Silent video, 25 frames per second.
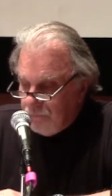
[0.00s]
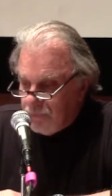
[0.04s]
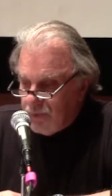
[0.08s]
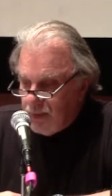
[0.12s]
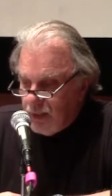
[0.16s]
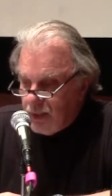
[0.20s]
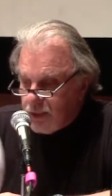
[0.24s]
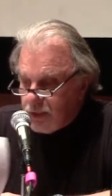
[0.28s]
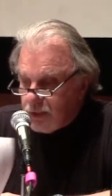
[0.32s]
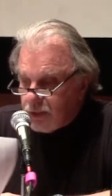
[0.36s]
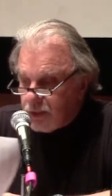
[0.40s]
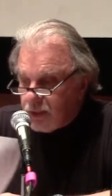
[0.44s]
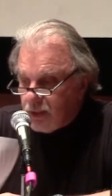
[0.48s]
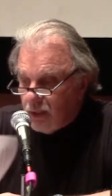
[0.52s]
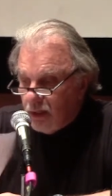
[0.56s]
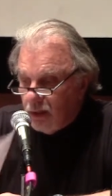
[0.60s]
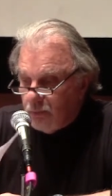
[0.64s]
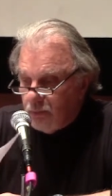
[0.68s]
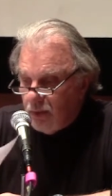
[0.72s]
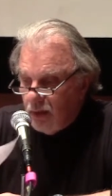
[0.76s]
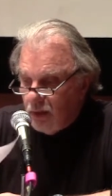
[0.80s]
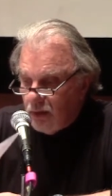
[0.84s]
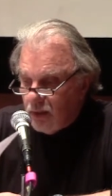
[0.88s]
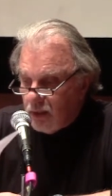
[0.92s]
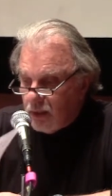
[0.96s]
thus,
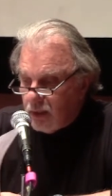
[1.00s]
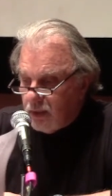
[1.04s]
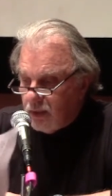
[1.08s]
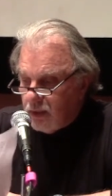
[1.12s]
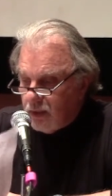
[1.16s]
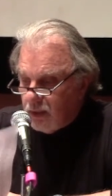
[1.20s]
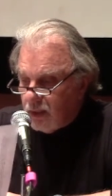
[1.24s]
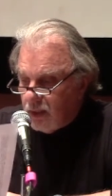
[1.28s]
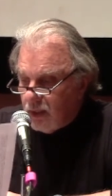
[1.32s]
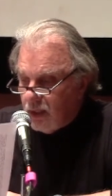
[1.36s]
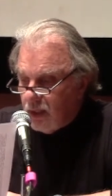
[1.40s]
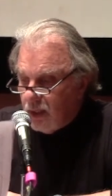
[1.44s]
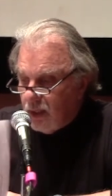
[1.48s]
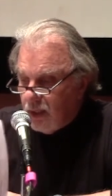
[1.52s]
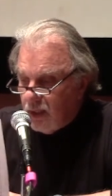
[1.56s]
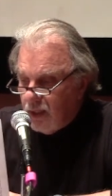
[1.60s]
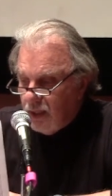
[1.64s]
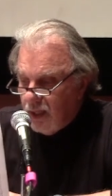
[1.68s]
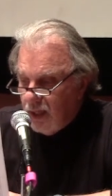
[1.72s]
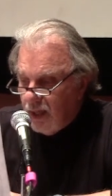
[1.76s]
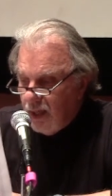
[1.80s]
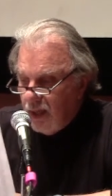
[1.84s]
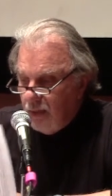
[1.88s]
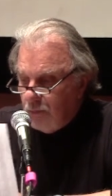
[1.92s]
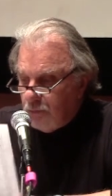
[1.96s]
American
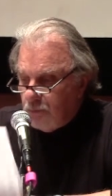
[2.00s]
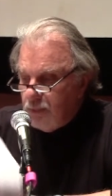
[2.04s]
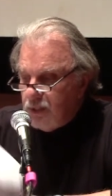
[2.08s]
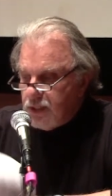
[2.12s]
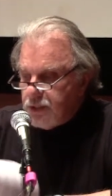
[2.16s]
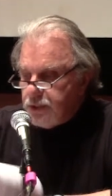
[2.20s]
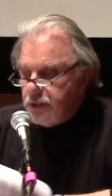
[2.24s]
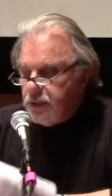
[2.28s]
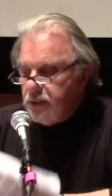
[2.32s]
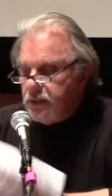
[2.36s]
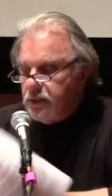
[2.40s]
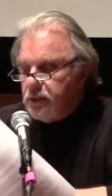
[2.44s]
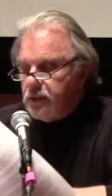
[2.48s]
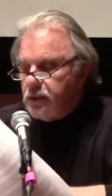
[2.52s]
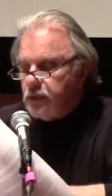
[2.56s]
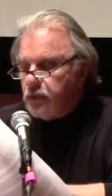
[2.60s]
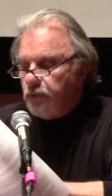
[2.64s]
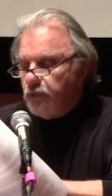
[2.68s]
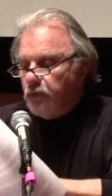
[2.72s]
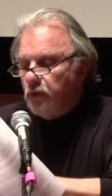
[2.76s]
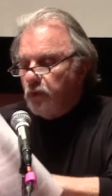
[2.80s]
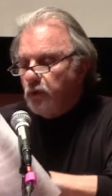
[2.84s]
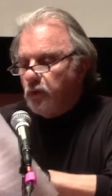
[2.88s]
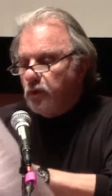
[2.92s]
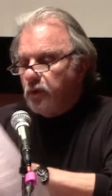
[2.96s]

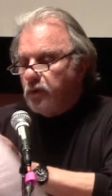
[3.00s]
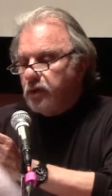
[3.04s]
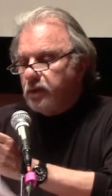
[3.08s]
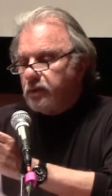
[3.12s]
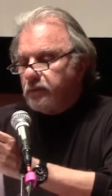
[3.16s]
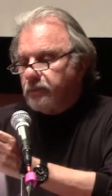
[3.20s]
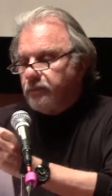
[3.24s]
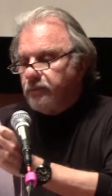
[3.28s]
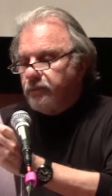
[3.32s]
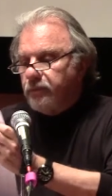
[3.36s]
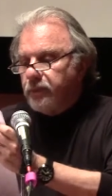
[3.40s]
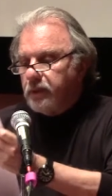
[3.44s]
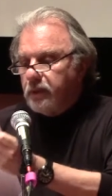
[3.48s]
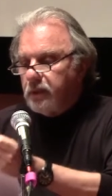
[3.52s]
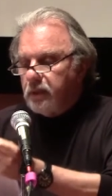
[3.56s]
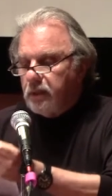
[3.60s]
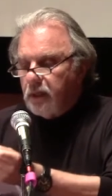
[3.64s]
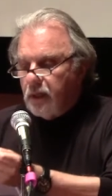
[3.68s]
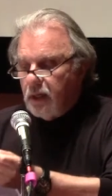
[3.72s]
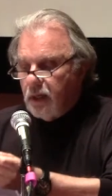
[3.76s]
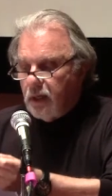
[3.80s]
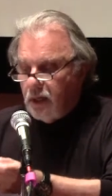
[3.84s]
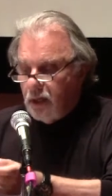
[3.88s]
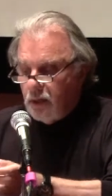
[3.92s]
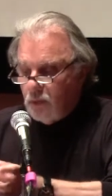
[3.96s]
ambitions for
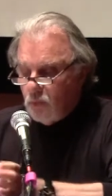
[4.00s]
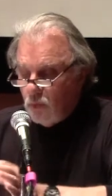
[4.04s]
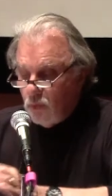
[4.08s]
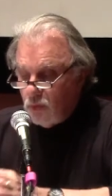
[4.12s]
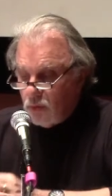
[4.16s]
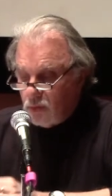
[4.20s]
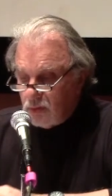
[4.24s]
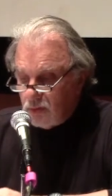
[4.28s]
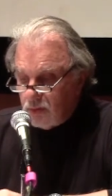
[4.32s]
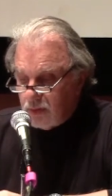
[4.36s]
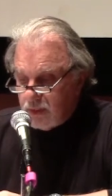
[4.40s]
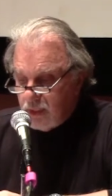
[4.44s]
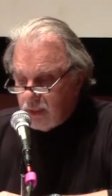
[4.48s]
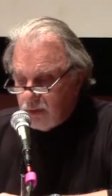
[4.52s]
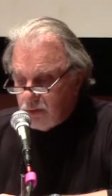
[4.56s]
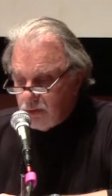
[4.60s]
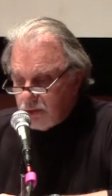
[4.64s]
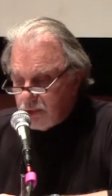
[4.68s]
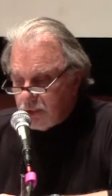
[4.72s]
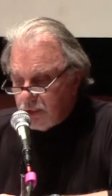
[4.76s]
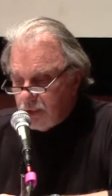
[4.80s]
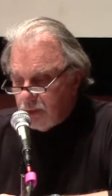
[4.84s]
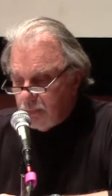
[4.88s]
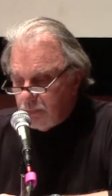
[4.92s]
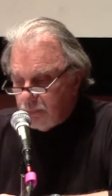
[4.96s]
uh, world
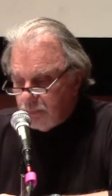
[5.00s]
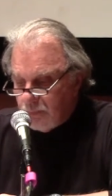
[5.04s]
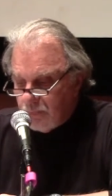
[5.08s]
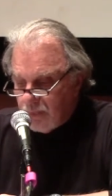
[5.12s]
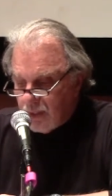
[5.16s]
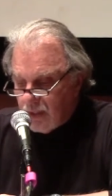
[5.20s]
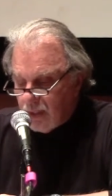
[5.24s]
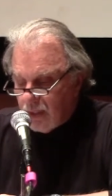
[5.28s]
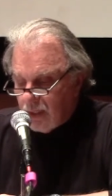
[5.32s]
leadership